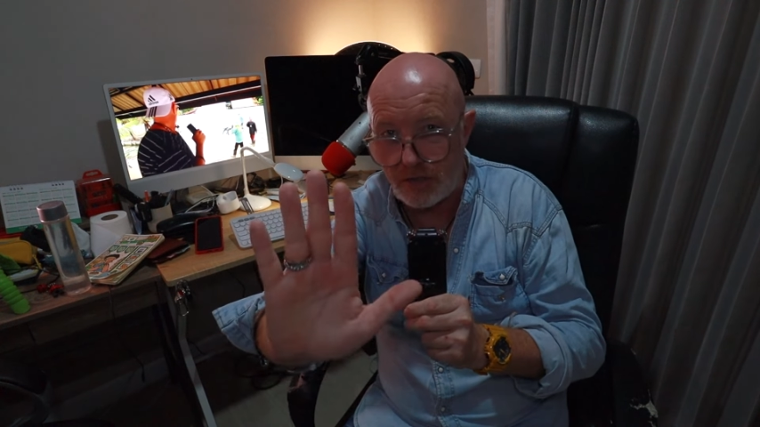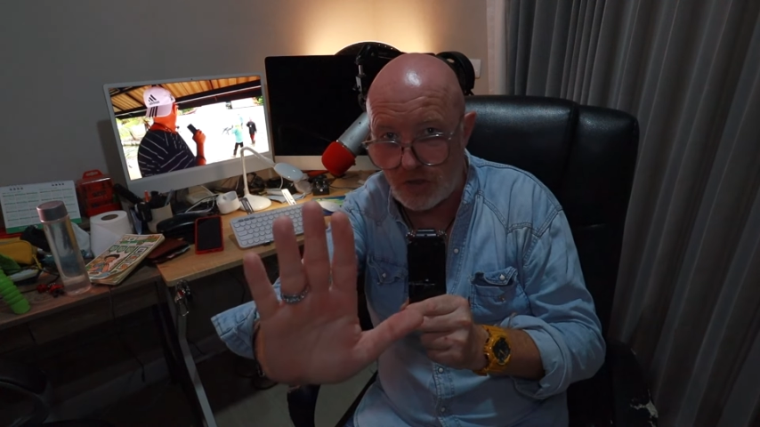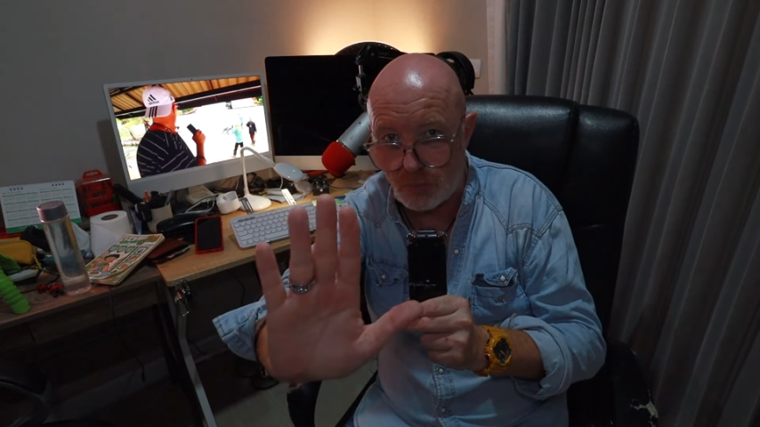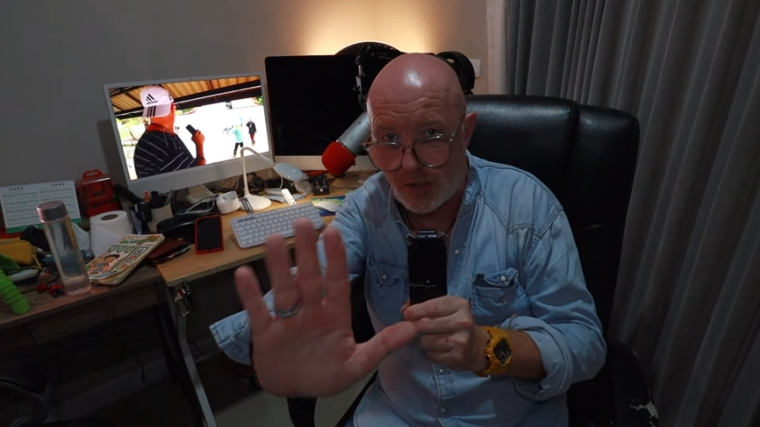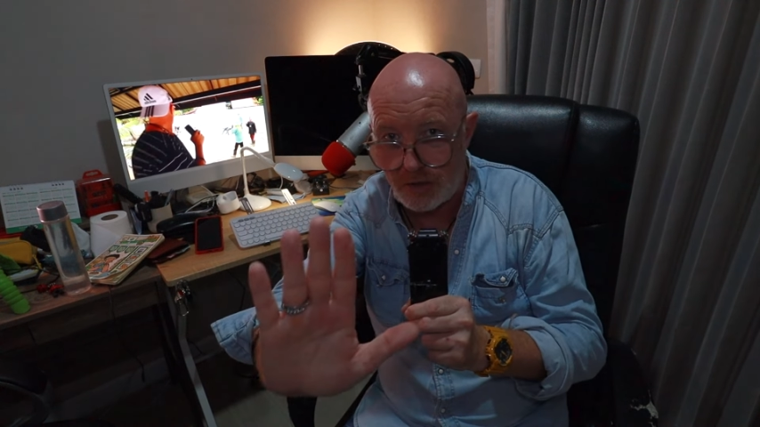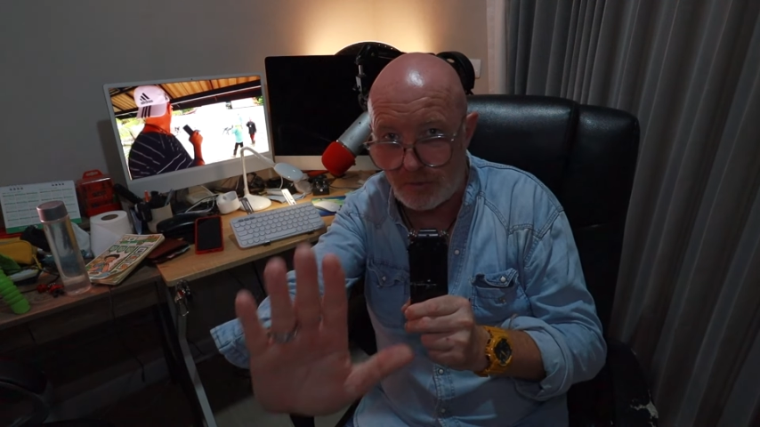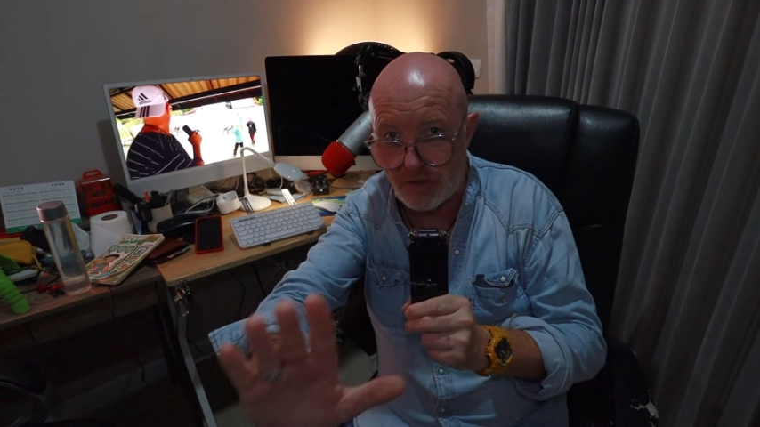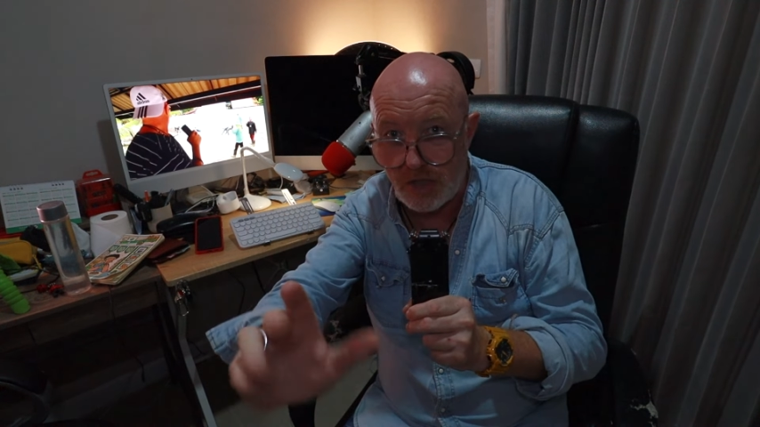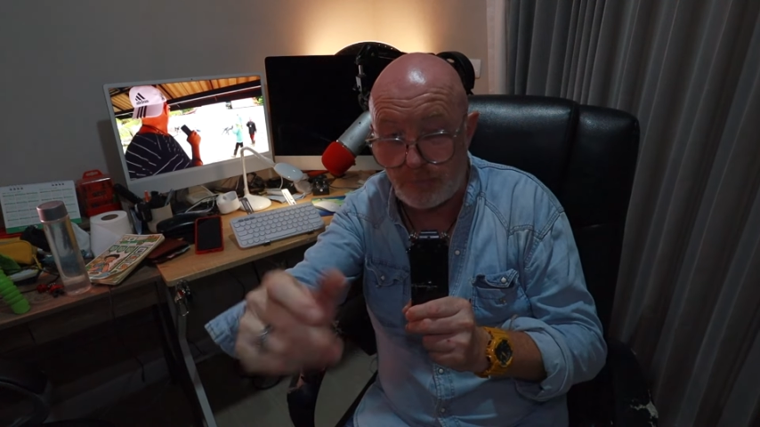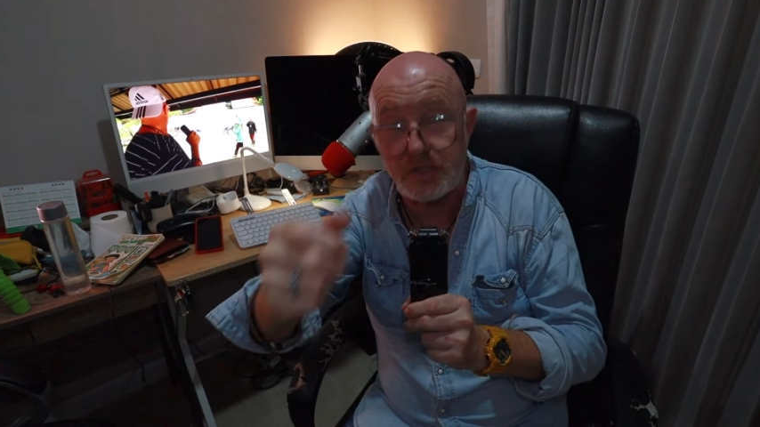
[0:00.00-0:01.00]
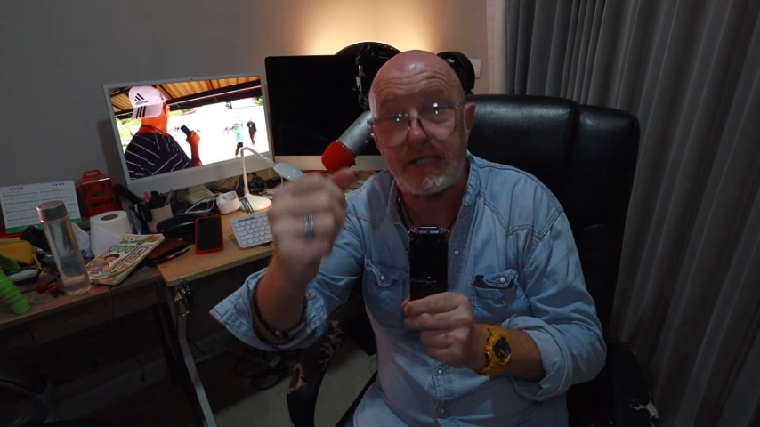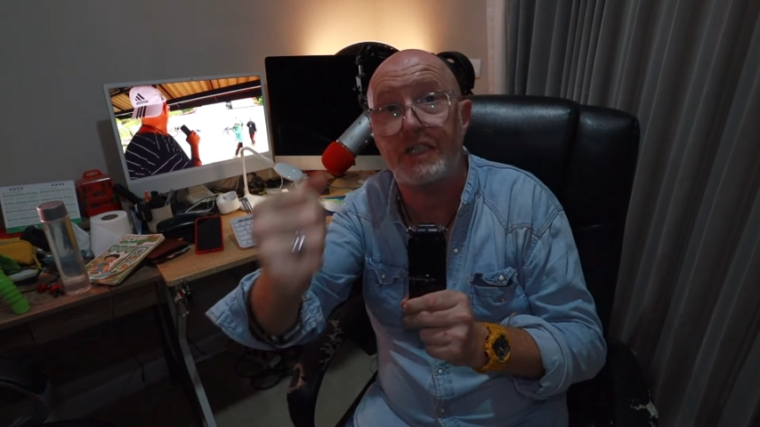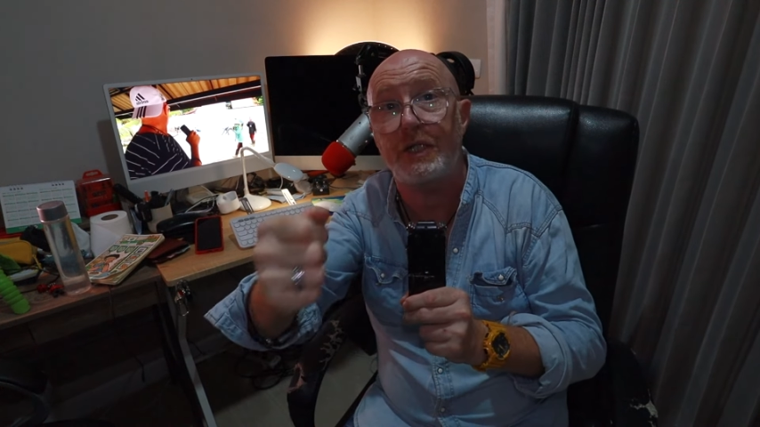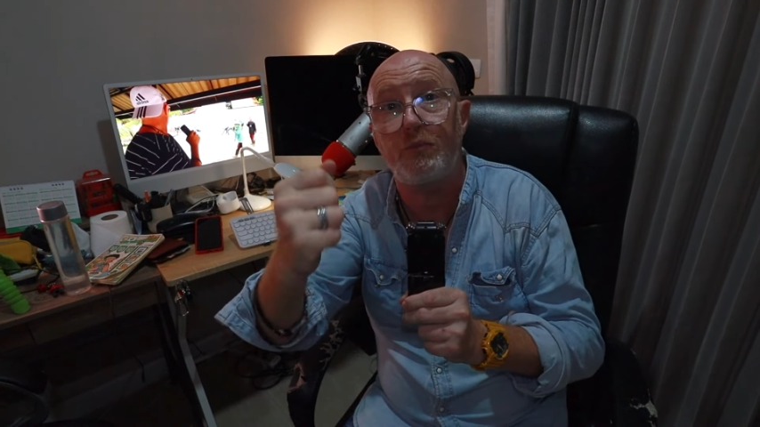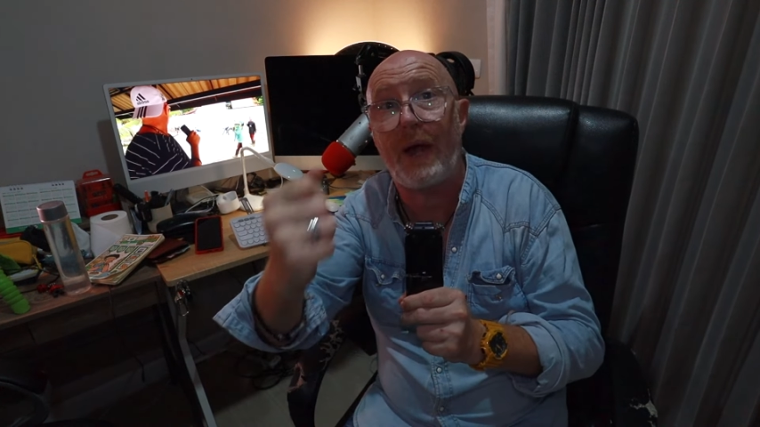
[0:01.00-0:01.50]
that you want them to stop. There's
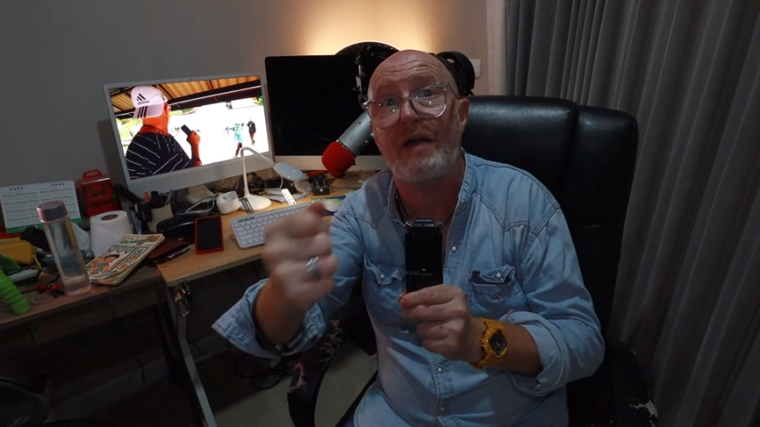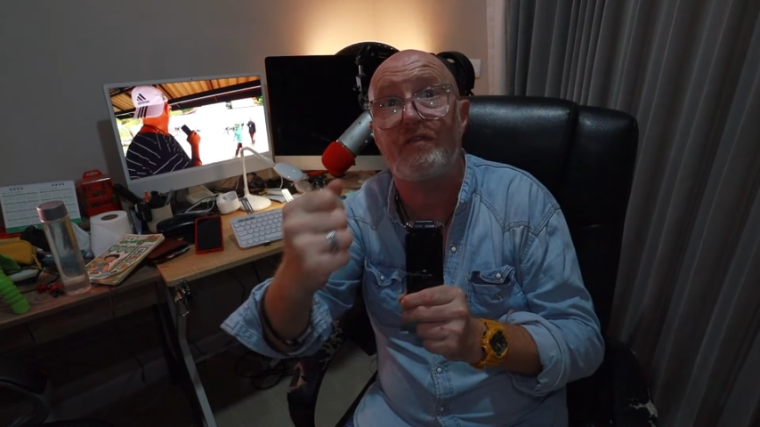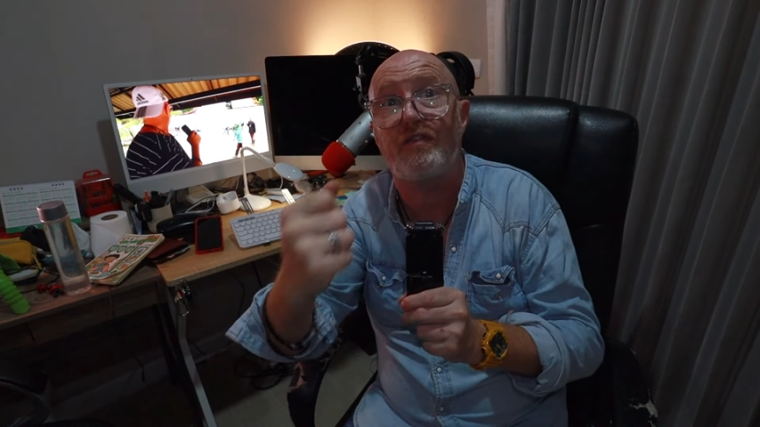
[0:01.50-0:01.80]
actually red